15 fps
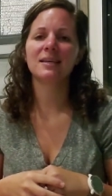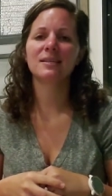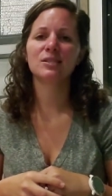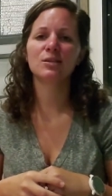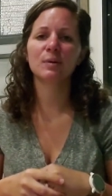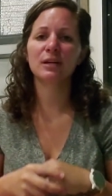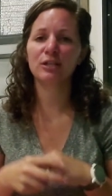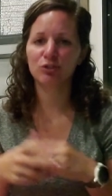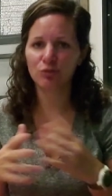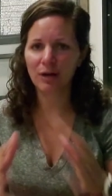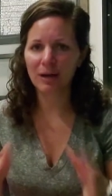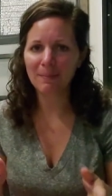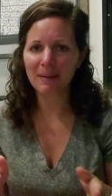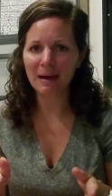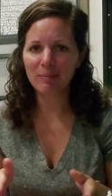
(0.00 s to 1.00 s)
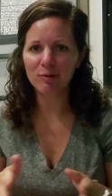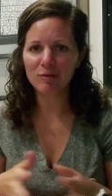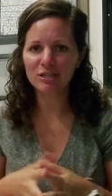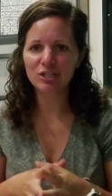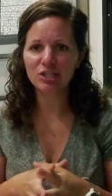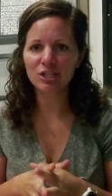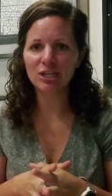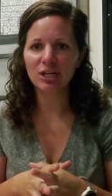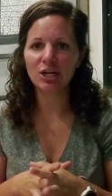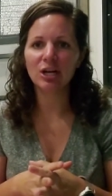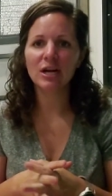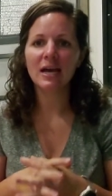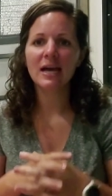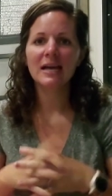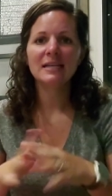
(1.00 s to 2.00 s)
So we're going to try Babbel this year
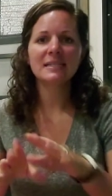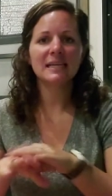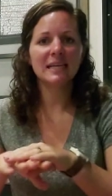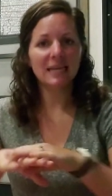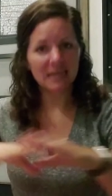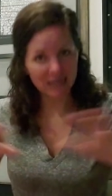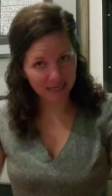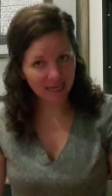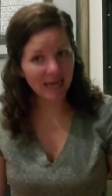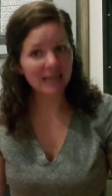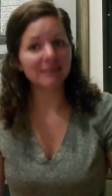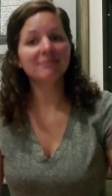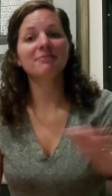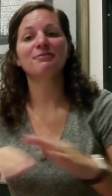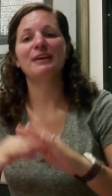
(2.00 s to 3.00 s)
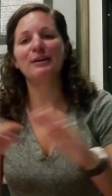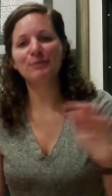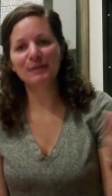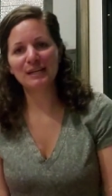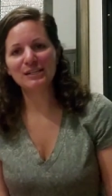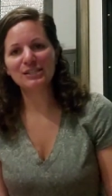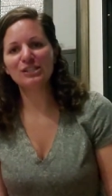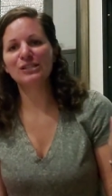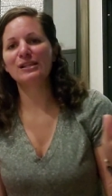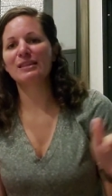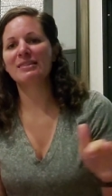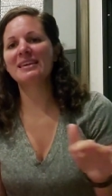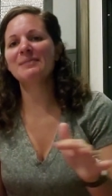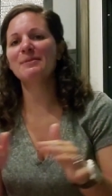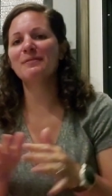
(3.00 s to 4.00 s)
to get, again, foundation, the
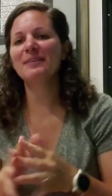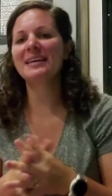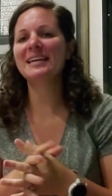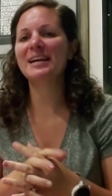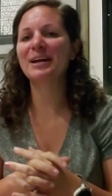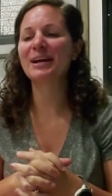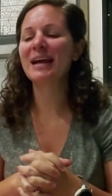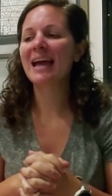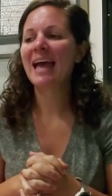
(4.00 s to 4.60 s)
theme of the year,